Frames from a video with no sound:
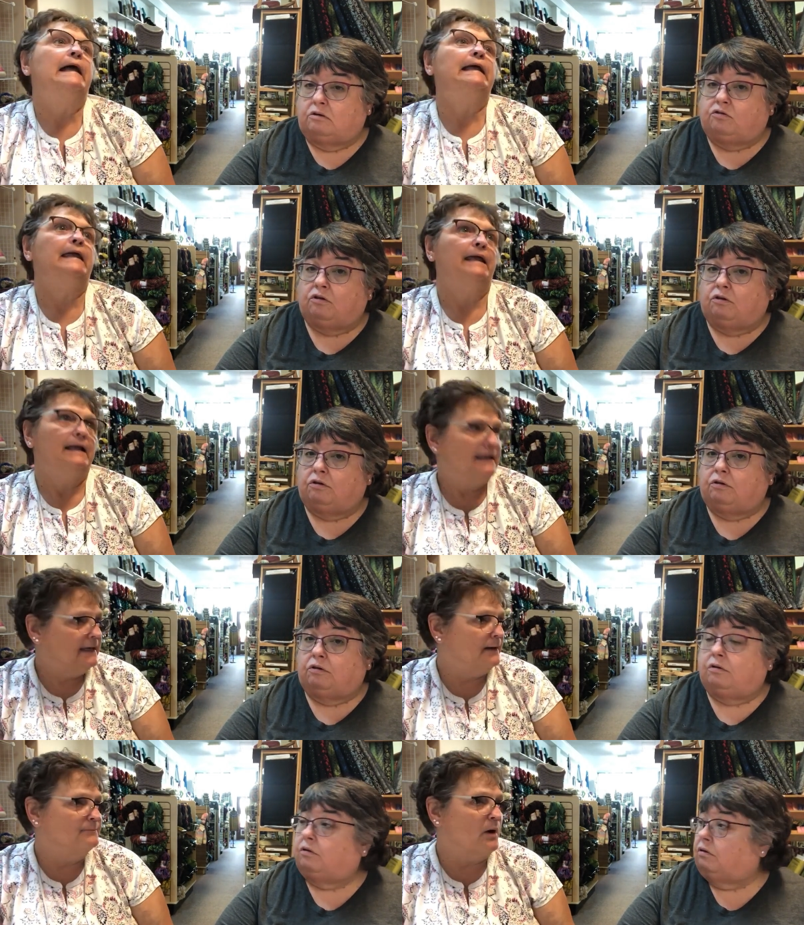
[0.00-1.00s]
Speaker 1: Sure.
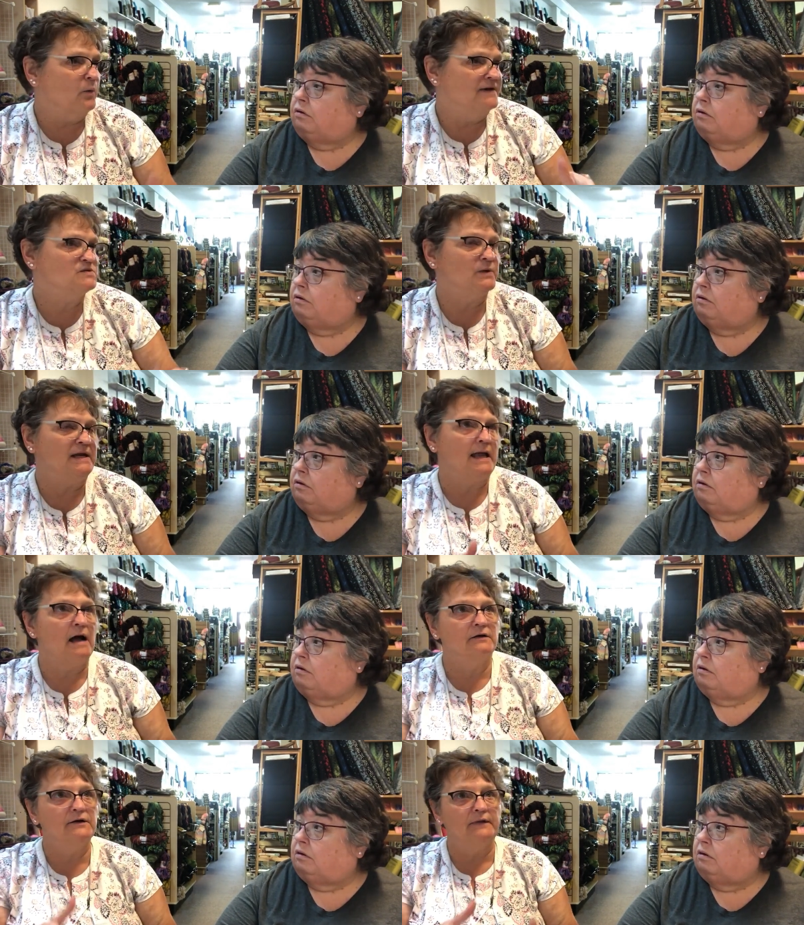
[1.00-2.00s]
But once we
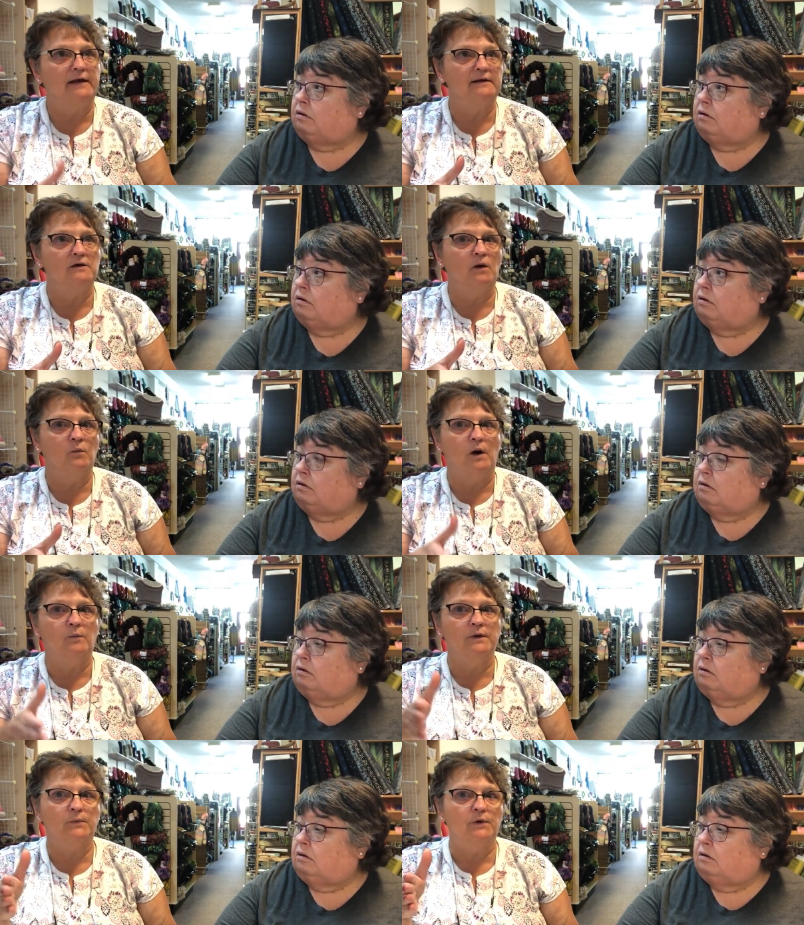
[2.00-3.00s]
calculated
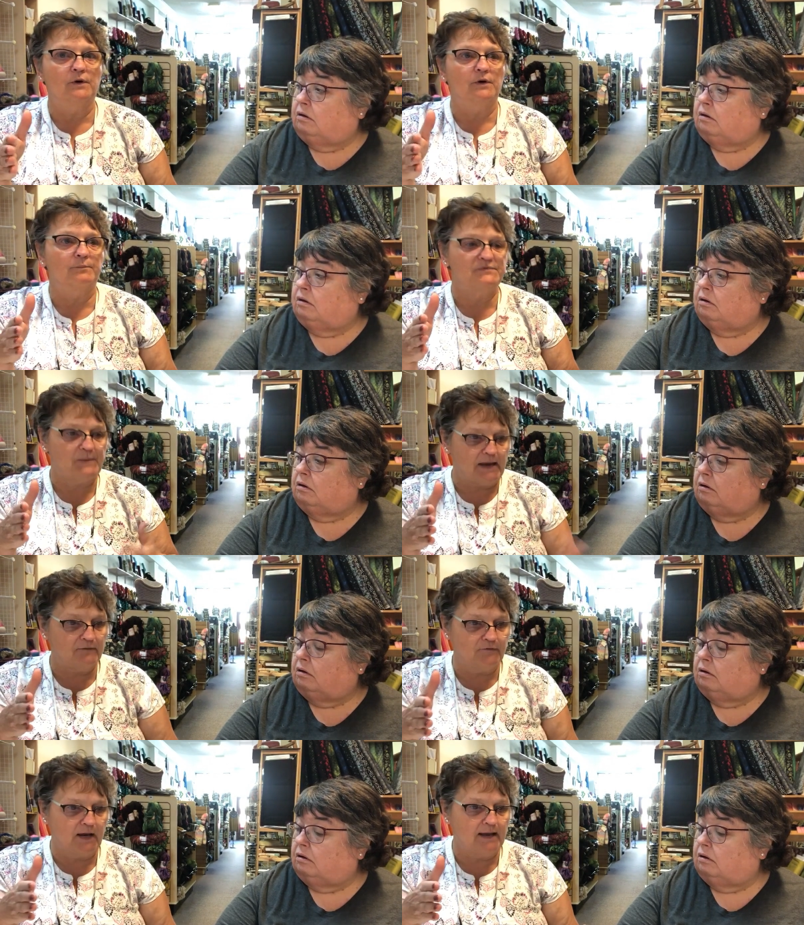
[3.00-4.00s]
what we were
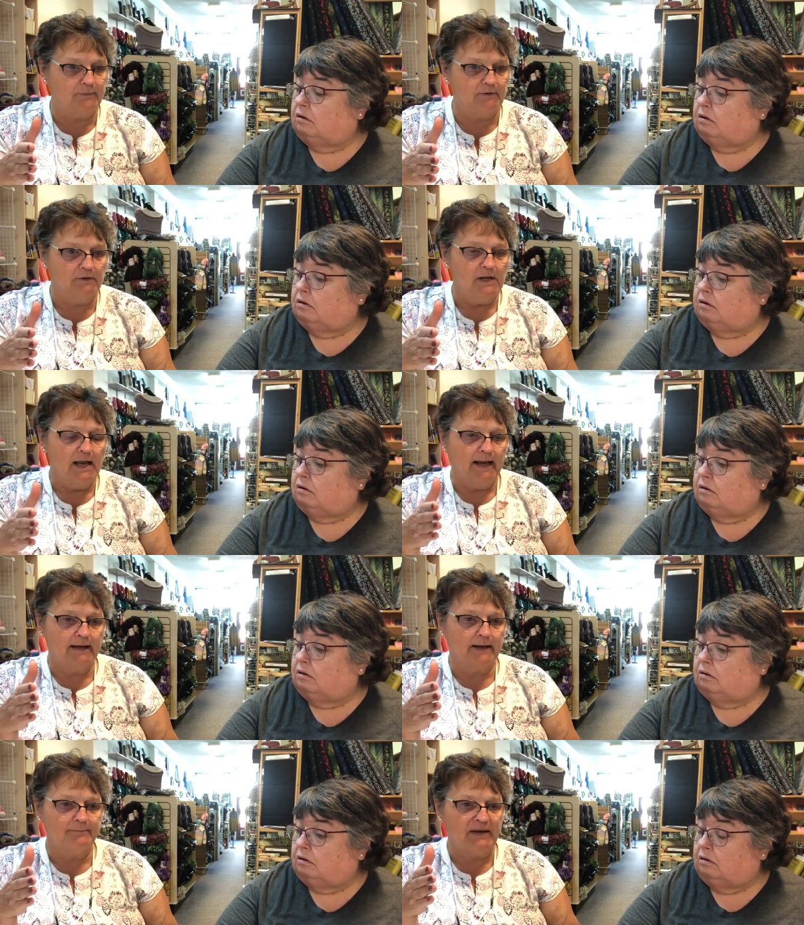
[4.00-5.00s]
paying for cable
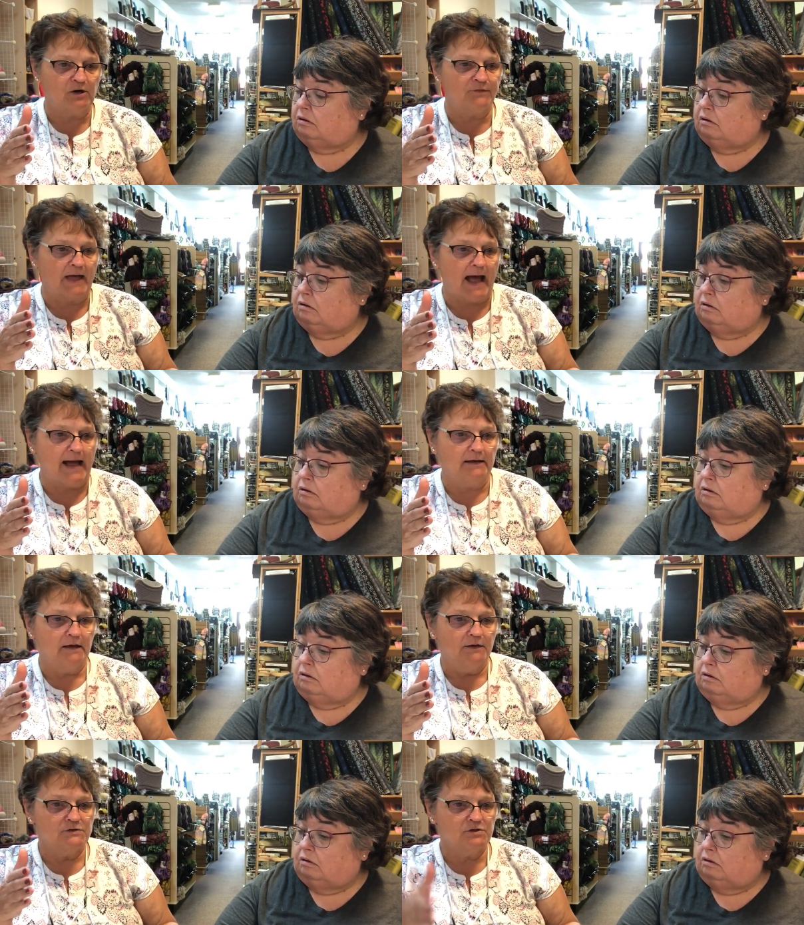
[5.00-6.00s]
and compared that
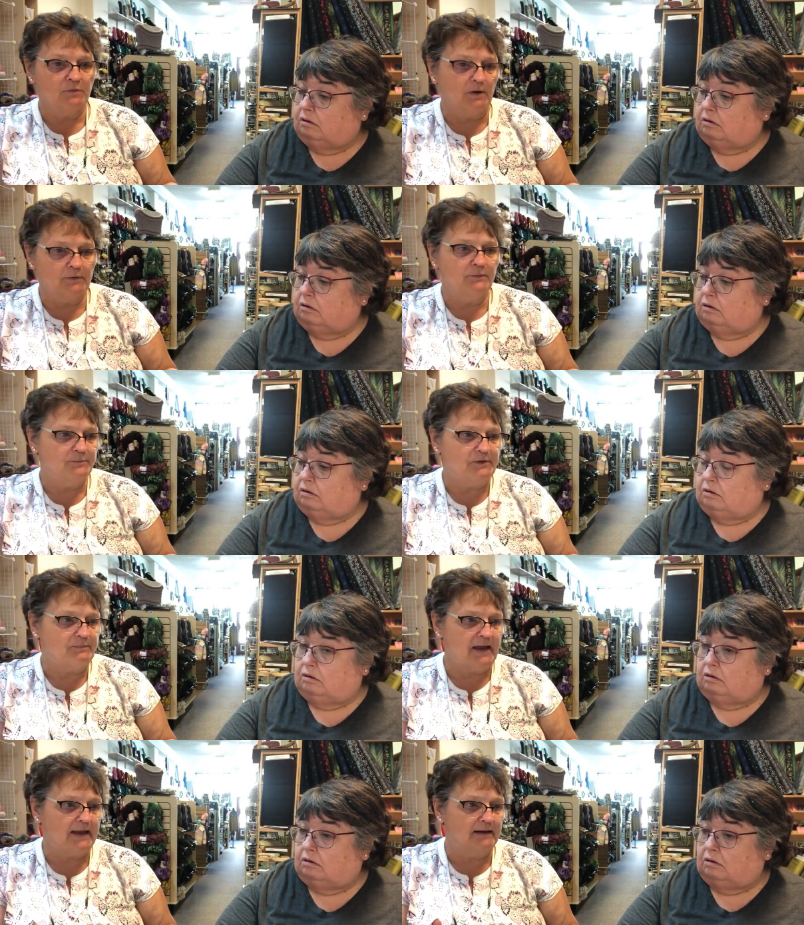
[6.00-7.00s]
to what we would
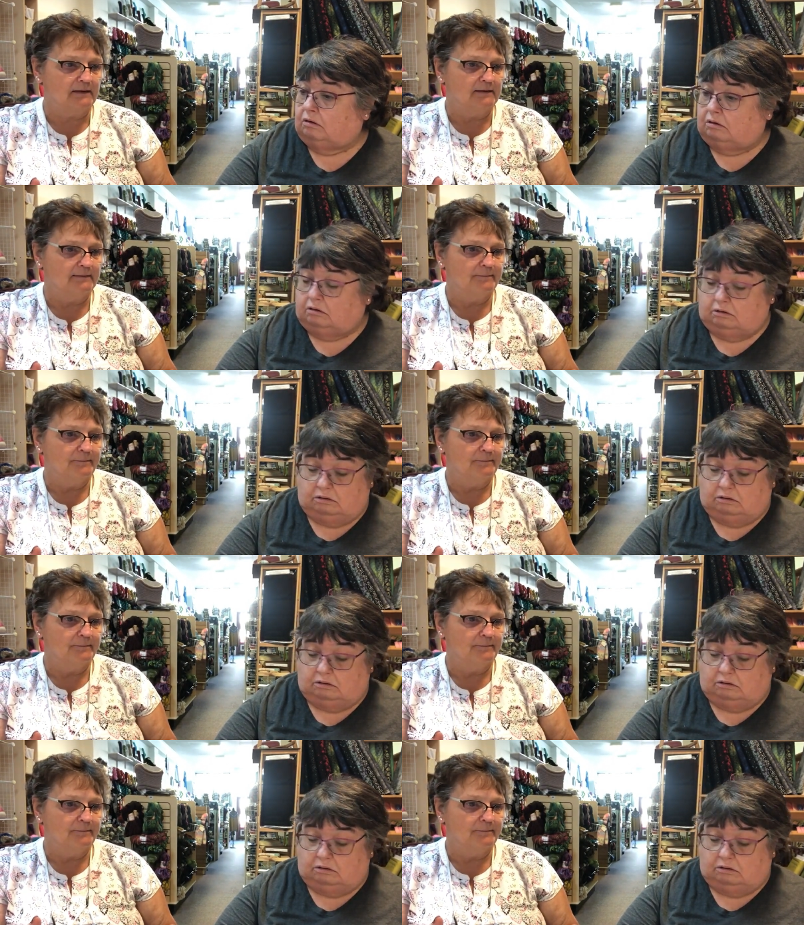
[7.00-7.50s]
be paying,